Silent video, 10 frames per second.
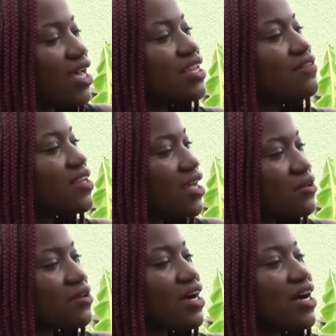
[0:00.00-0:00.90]
And even
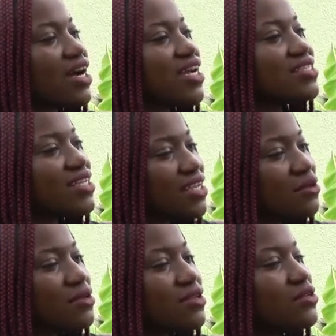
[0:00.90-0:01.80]
that, I
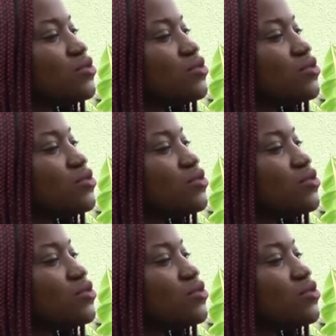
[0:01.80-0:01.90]
started in